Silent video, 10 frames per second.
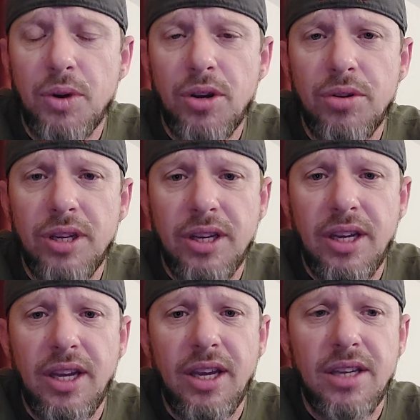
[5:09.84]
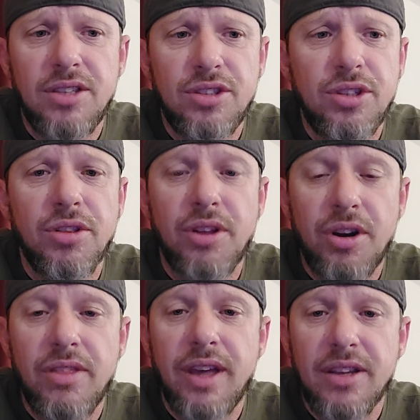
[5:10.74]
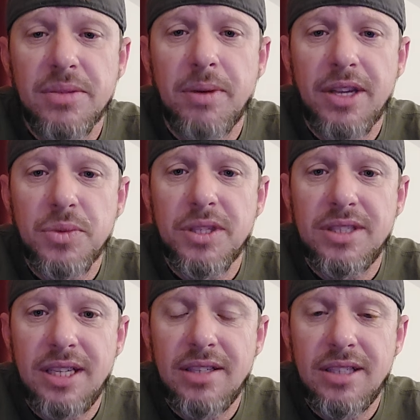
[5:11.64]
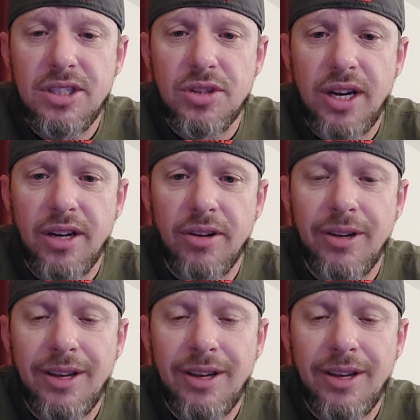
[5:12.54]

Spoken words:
road and do your 30,000 miles with a TNT trainer.